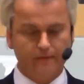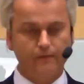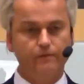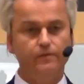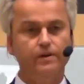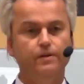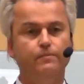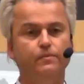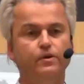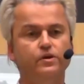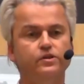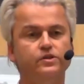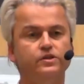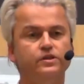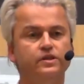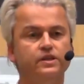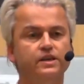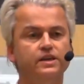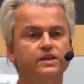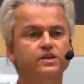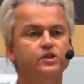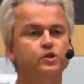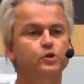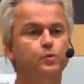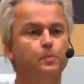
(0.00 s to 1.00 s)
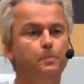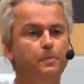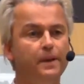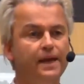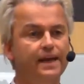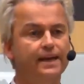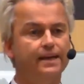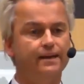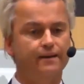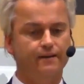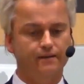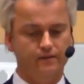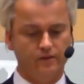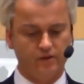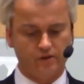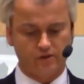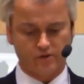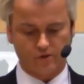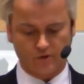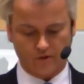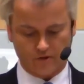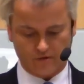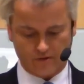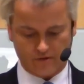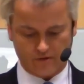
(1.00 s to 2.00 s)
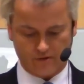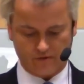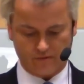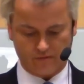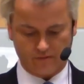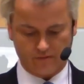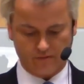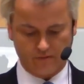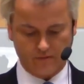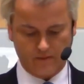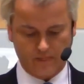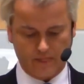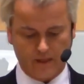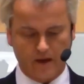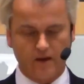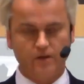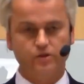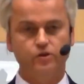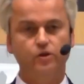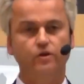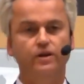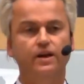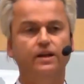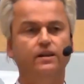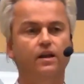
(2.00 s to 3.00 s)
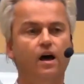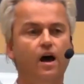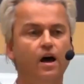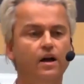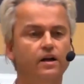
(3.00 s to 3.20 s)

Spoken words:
We must speak the truth, so that